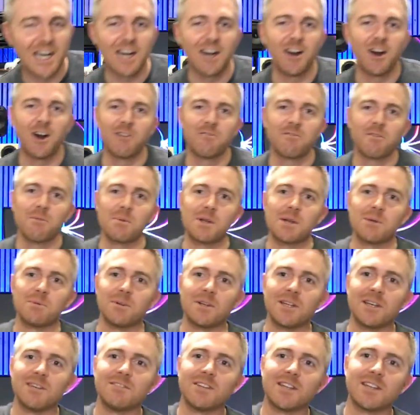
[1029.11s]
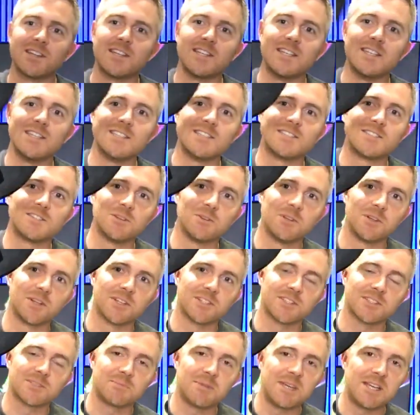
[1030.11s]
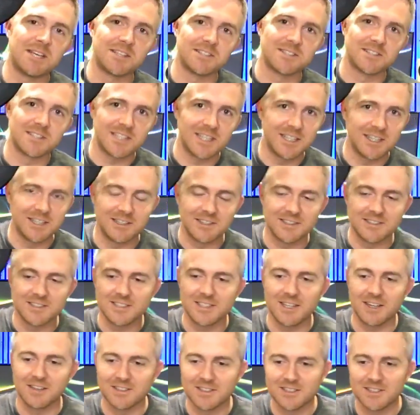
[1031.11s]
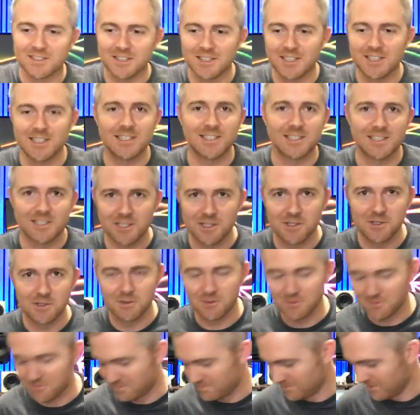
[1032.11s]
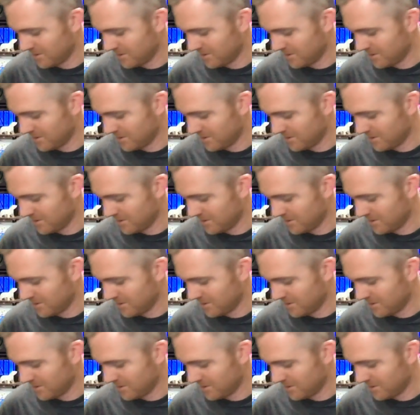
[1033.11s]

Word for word: of hard for me to believe that these two little speakers here sound as good as two,